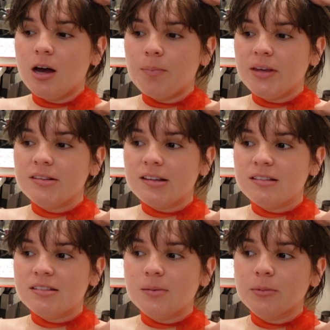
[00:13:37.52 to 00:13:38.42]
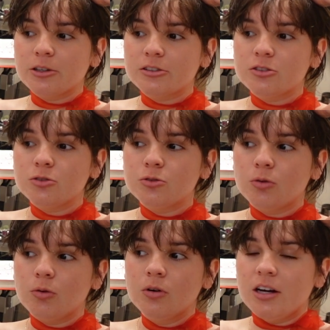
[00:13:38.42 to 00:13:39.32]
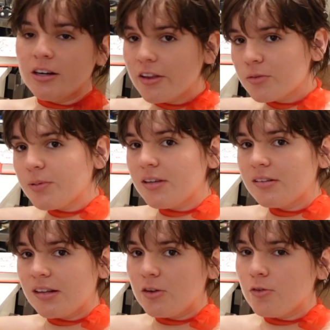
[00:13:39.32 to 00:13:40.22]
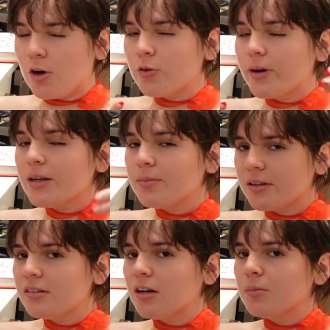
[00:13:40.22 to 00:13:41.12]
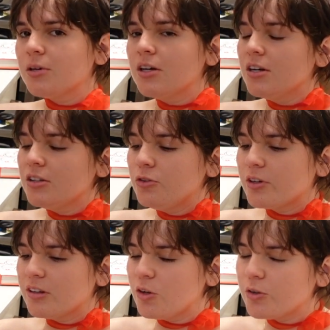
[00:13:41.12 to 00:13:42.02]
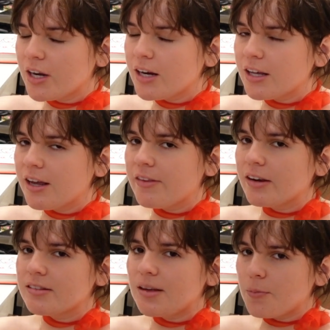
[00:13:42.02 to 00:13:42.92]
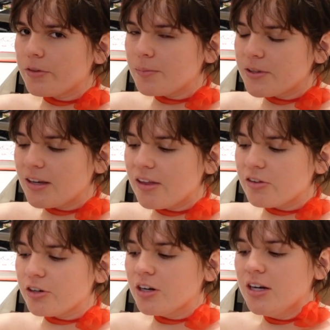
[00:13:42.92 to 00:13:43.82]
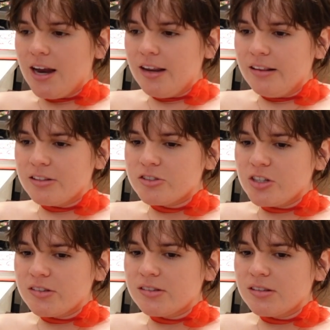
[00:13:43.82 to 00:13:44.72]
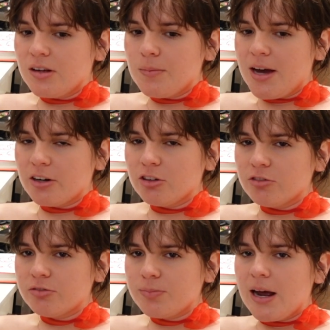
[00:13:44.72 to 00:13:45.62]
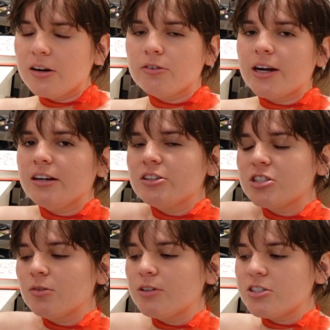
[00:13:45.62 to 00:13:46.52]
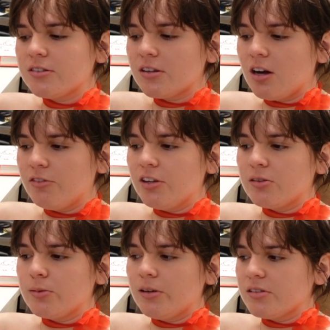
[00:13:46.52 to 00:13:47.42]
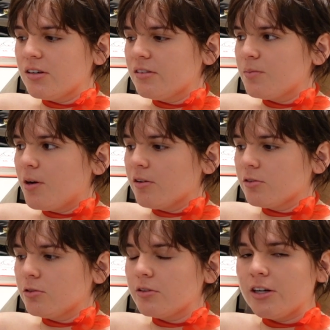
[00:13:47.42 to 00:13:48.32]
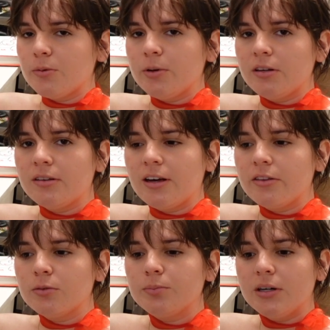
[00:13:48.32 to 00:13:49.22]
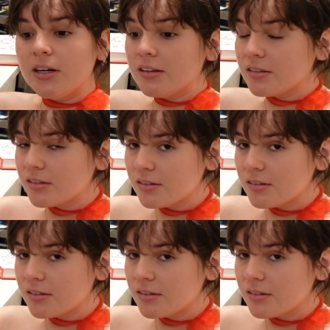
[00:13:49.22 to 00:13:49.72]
a piece that's similar to another piece that you've already picked up, you can locate it and then assemble them together. And it's just a matter of pattern recognition, which is obvious because it is a puzzle that you're putting together. But